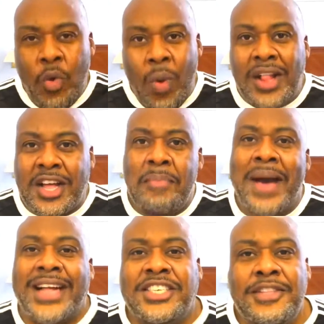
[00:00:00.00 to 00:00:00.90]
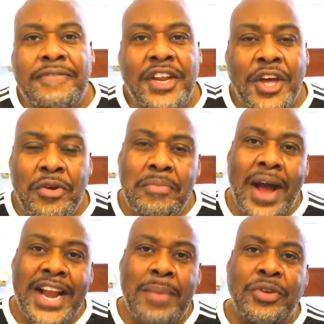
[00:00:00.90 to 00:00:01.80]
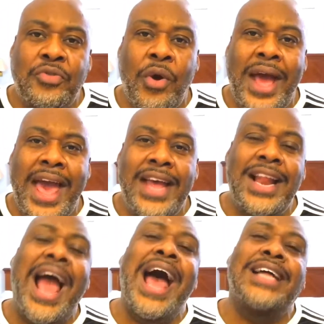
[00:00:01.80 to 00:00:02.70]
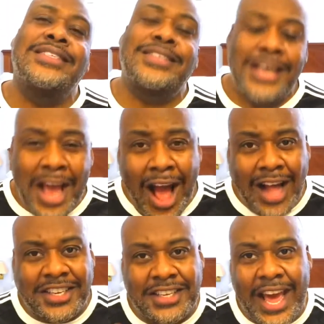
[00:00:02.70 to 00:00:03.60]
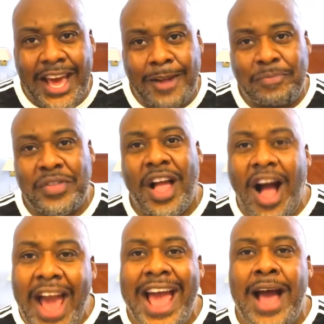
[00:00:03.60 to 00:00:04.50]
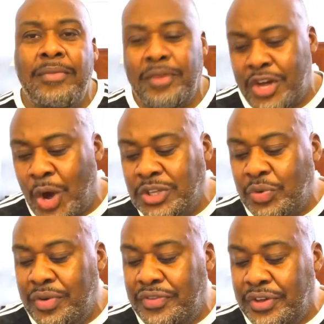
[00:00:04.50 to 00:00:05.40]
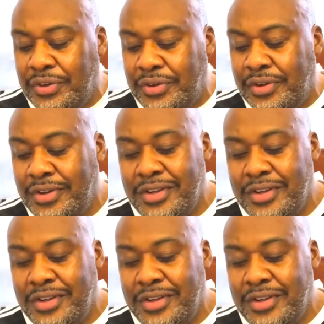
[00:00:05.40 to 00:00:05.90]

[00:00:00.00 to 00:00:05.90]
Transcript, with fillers: Welcome back to the video. My name is Rohan and today I am going to review